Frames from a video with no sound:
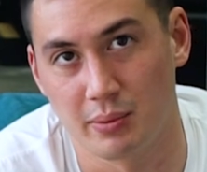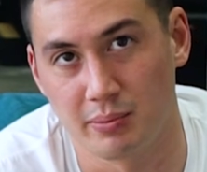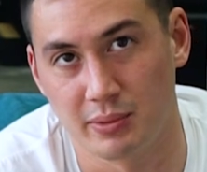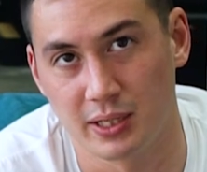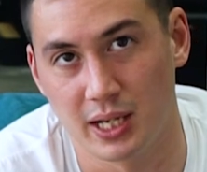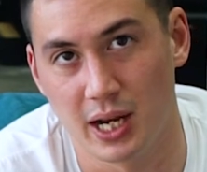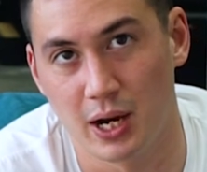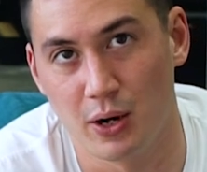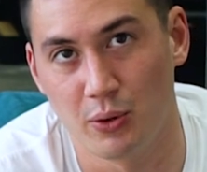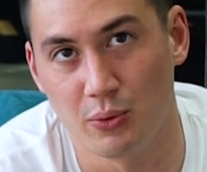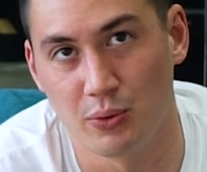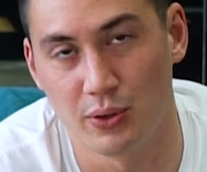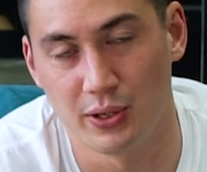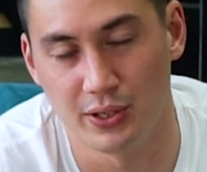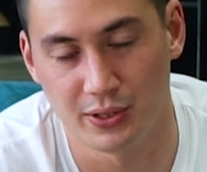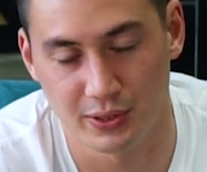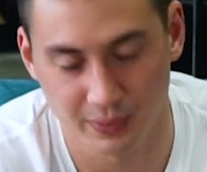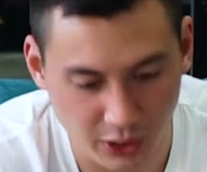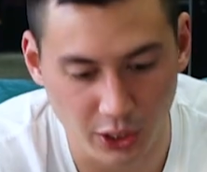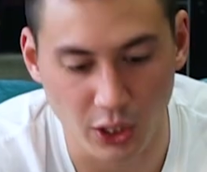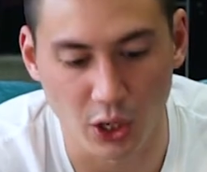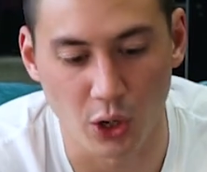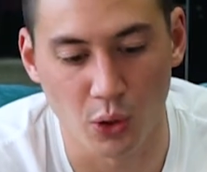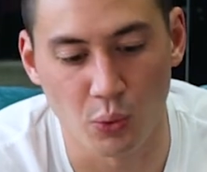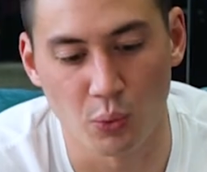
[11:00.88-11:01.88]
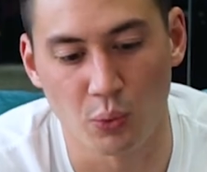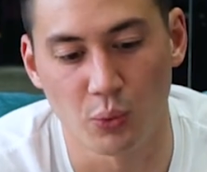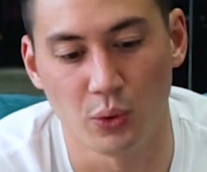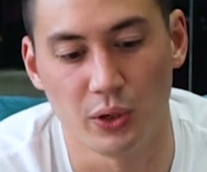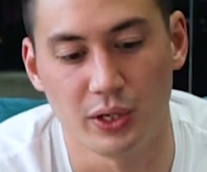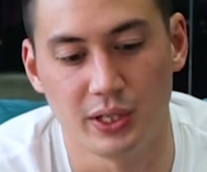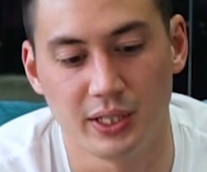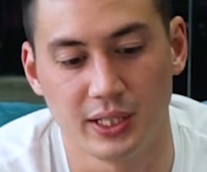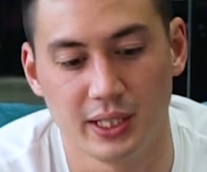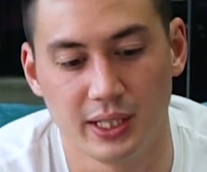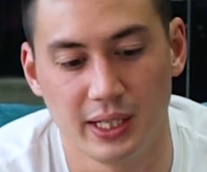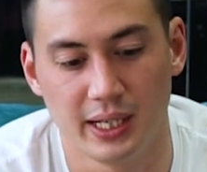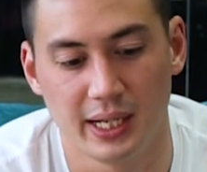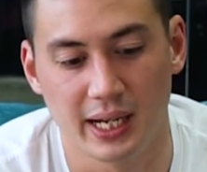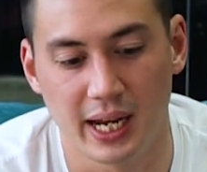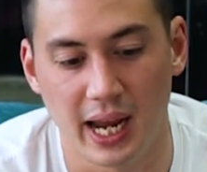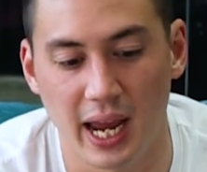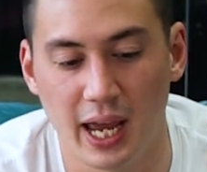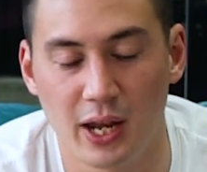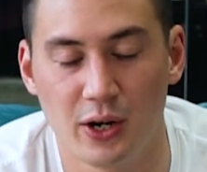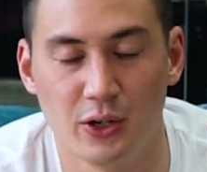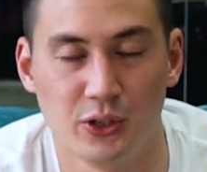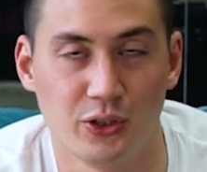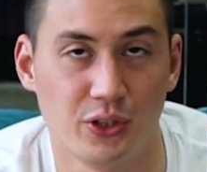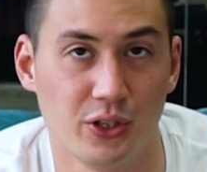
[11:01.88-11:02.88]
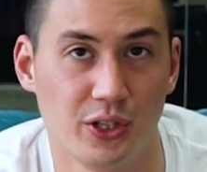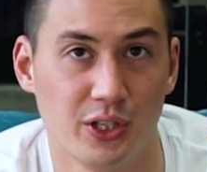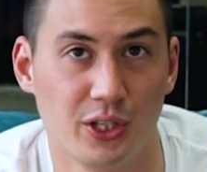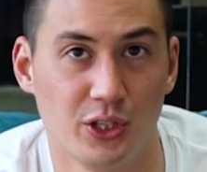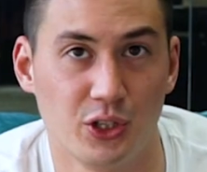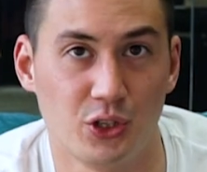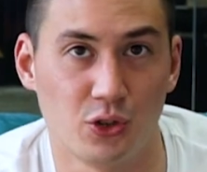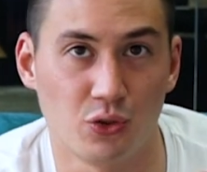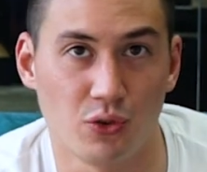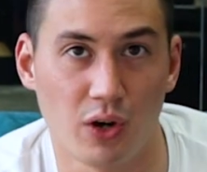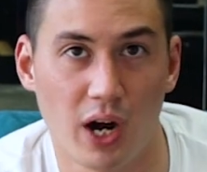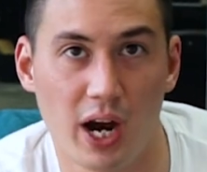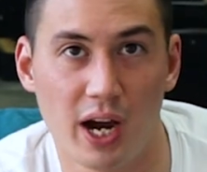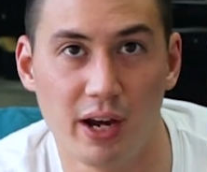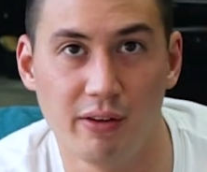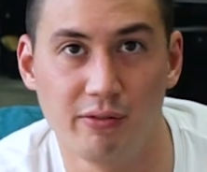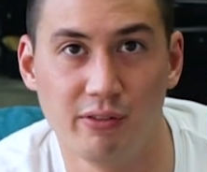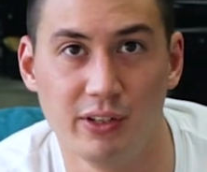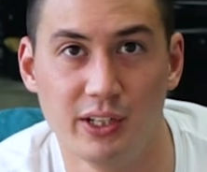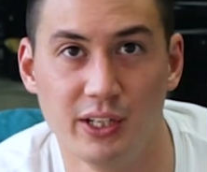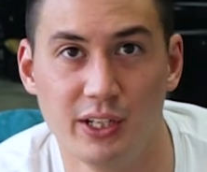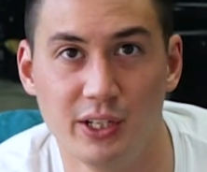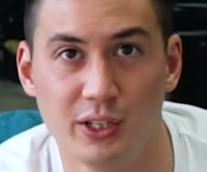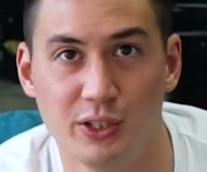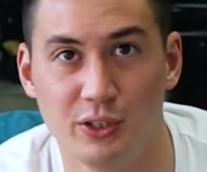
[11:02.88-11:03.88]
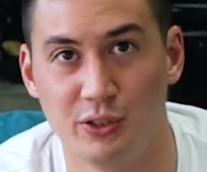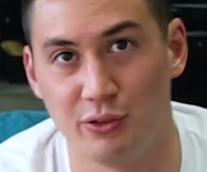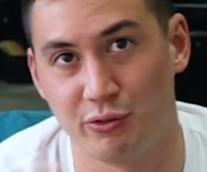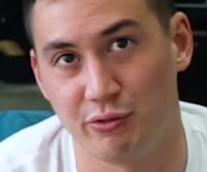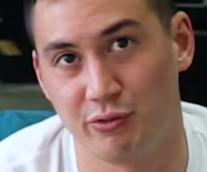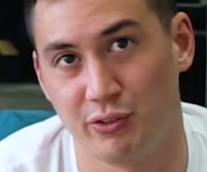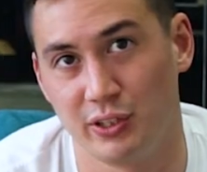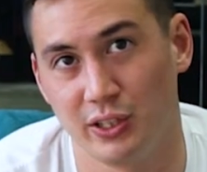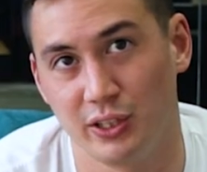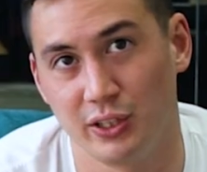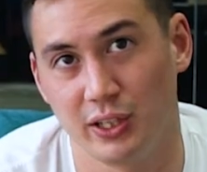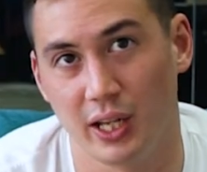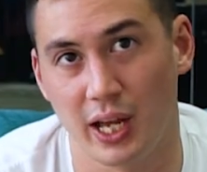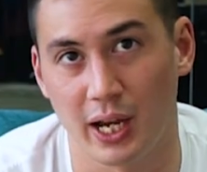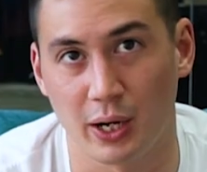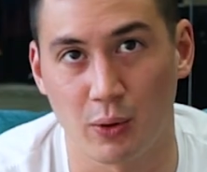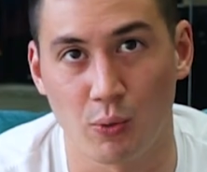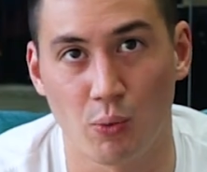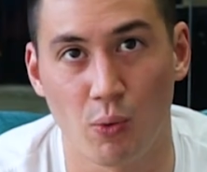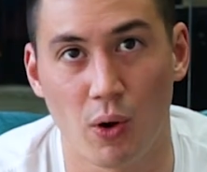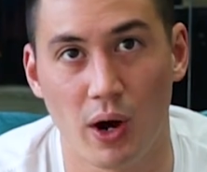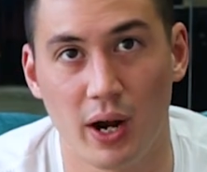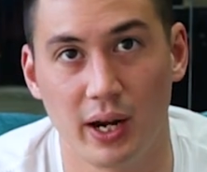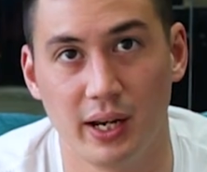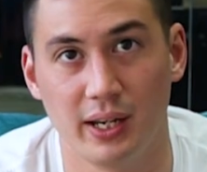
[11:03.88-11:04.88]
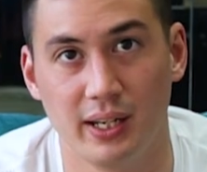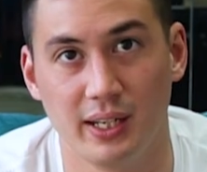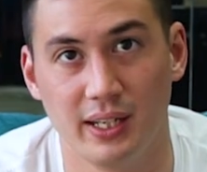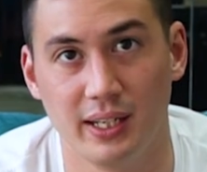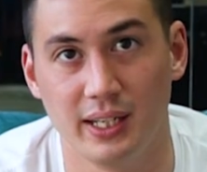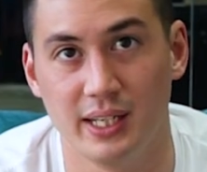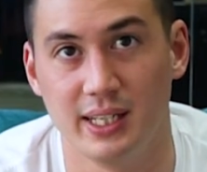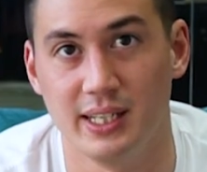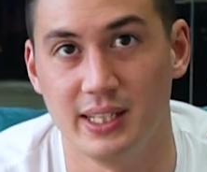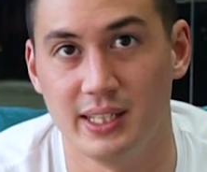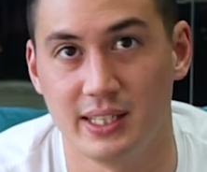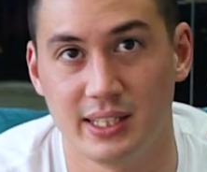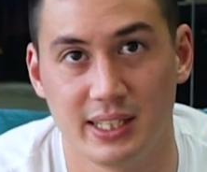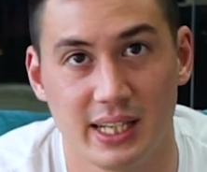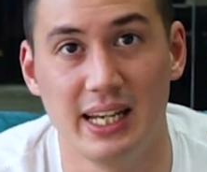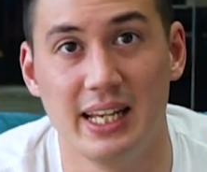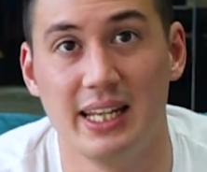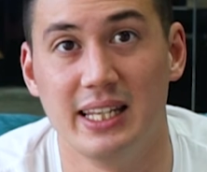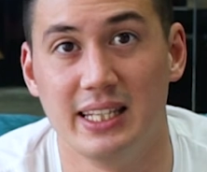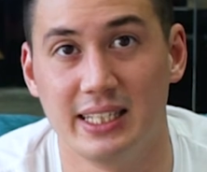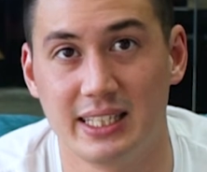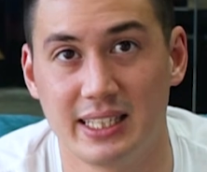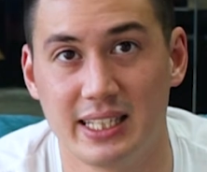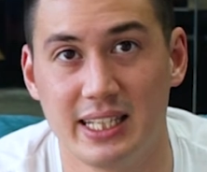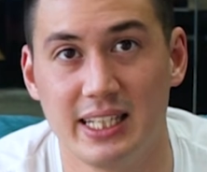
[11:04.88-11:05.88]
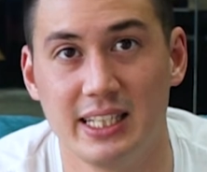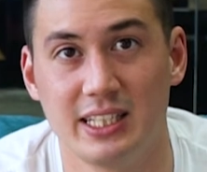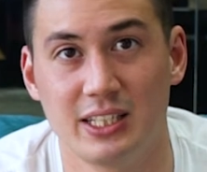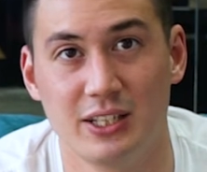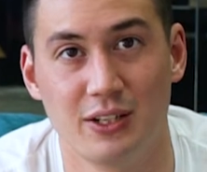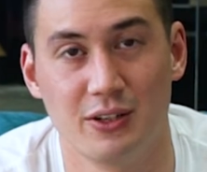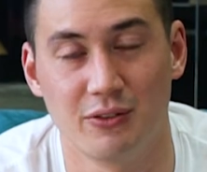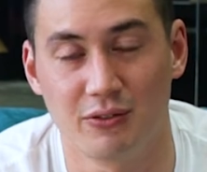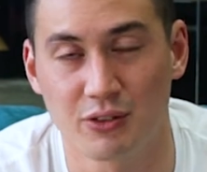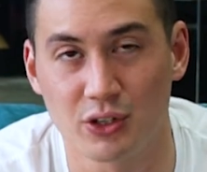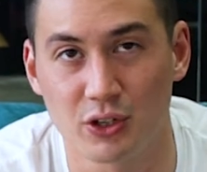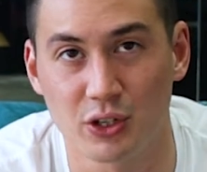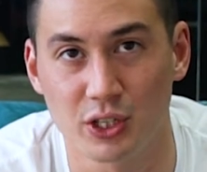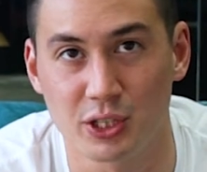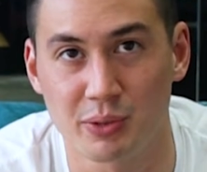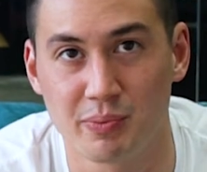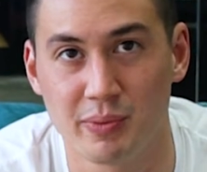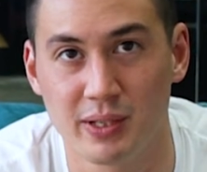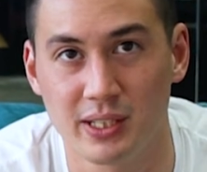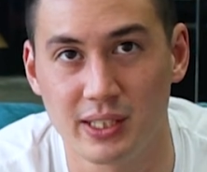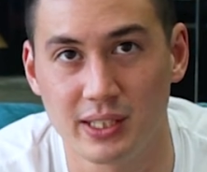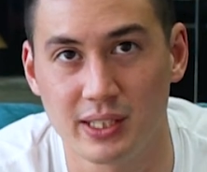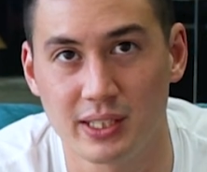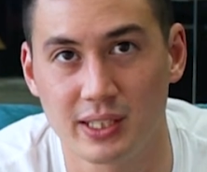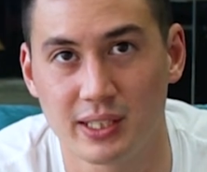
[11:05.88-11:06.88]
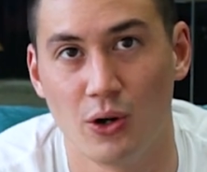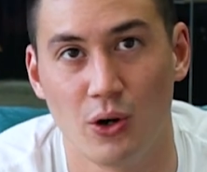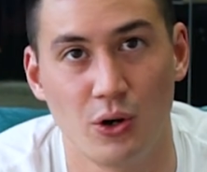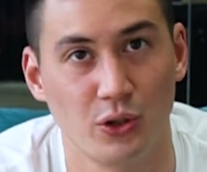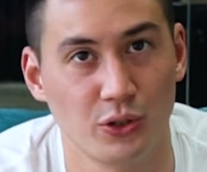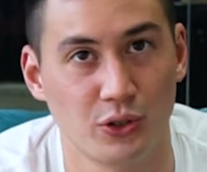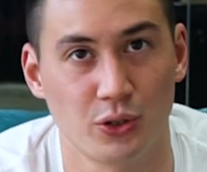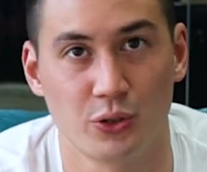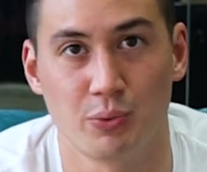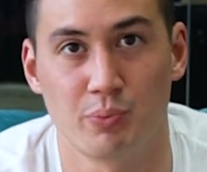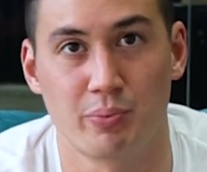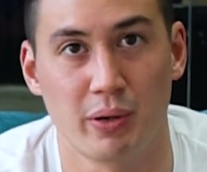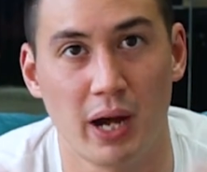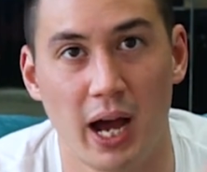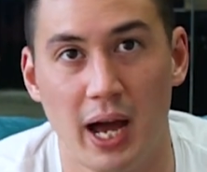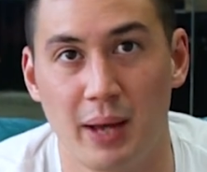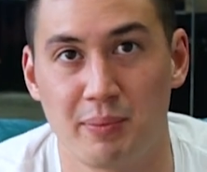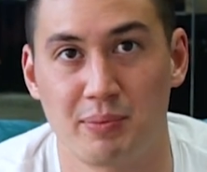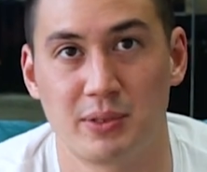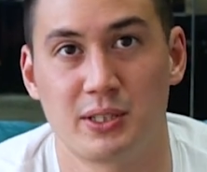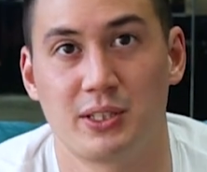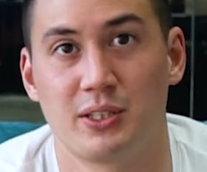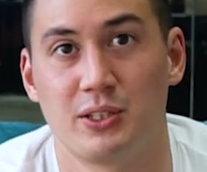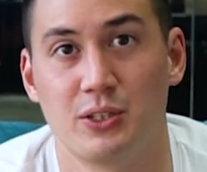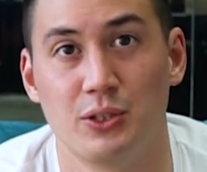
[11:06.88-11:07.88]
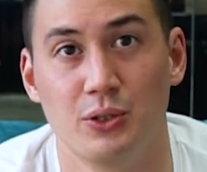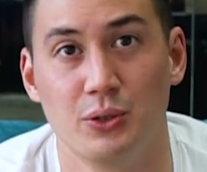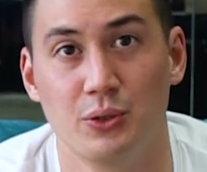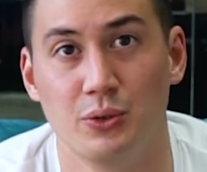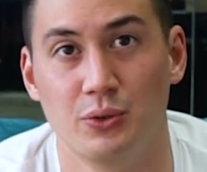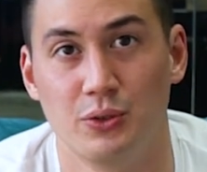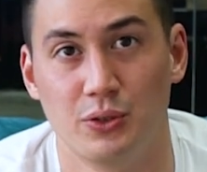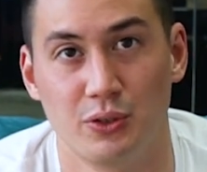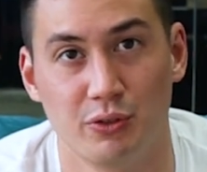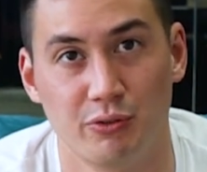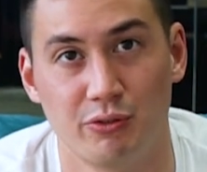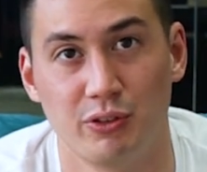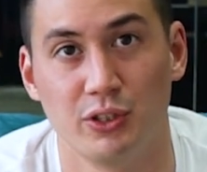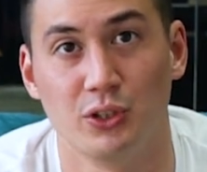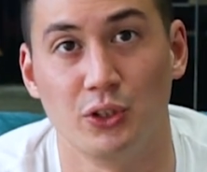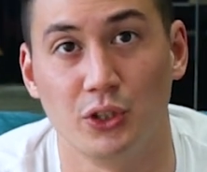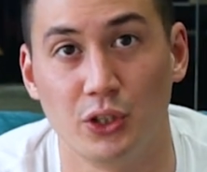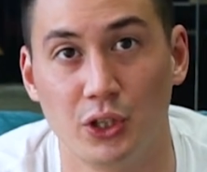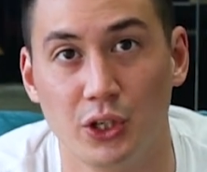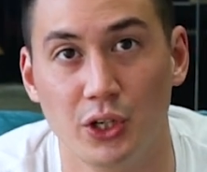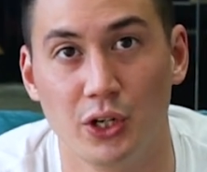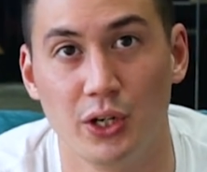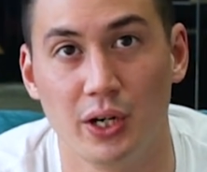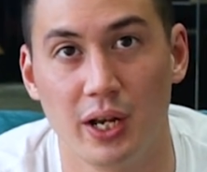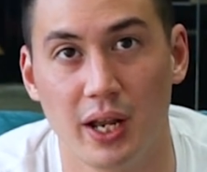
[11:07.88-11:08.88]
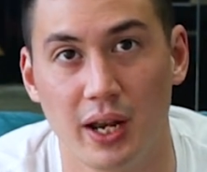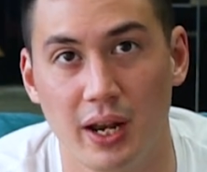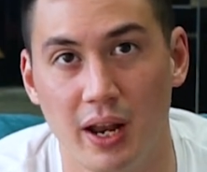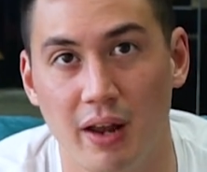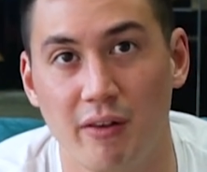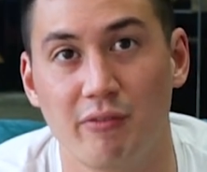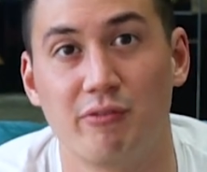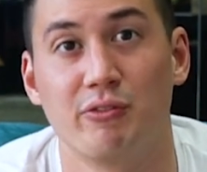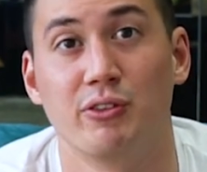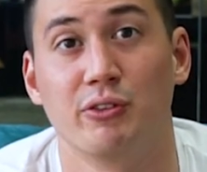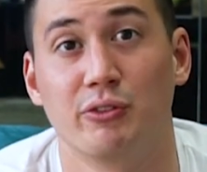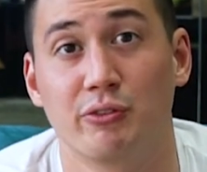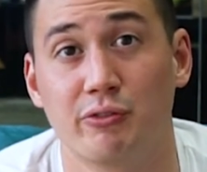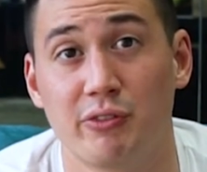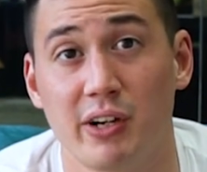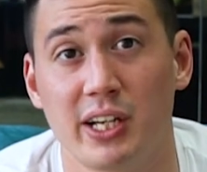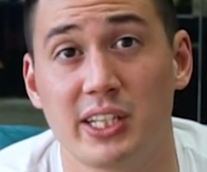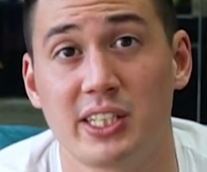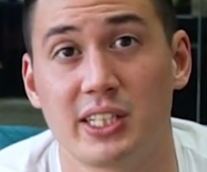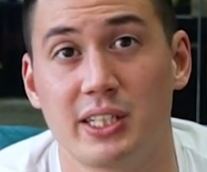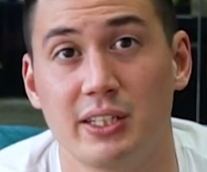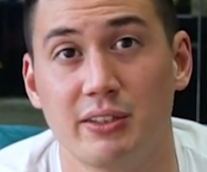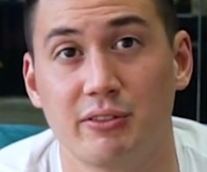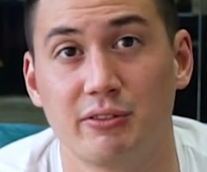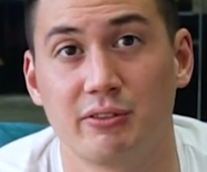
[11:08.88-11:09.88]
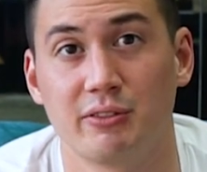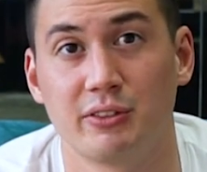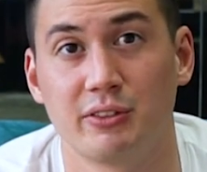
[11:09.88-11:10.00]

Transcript: comes out with, would cater to the drive to feel like one is in the season of Christmas, also perhaps to feel good and feel festive.